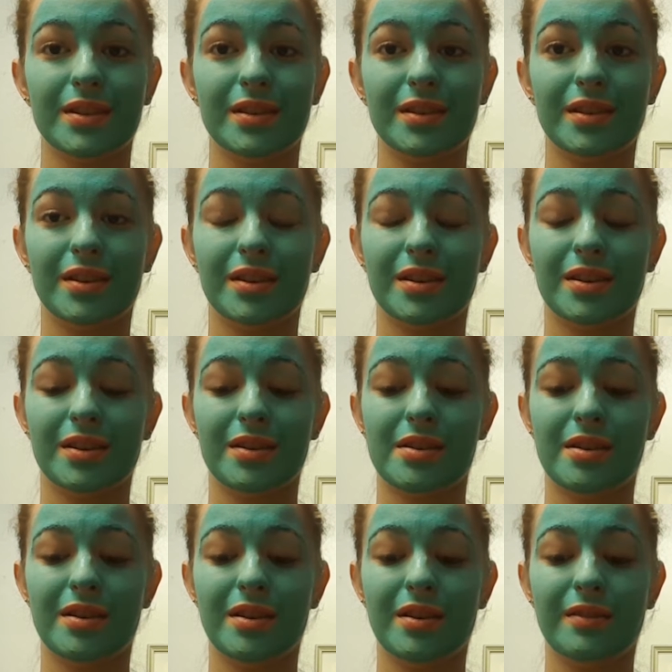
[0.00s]

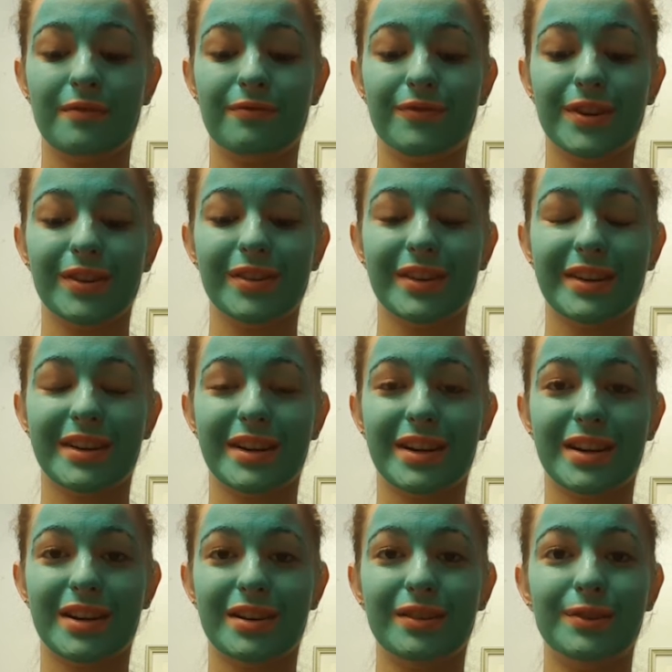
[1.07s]
And it felt like I
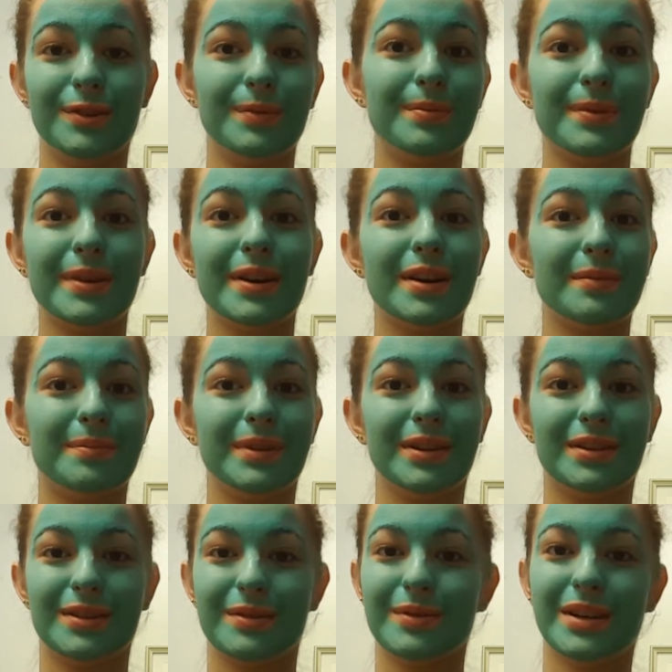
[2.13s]
had group therapy
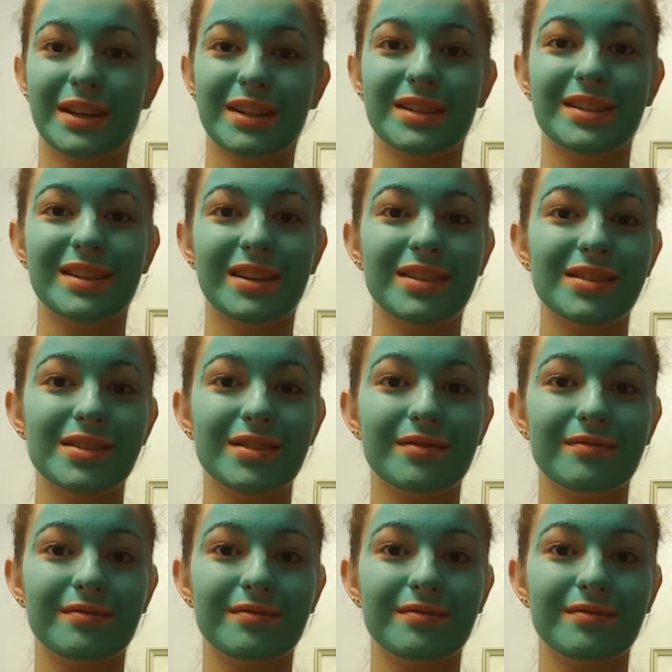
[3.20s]
to an extent.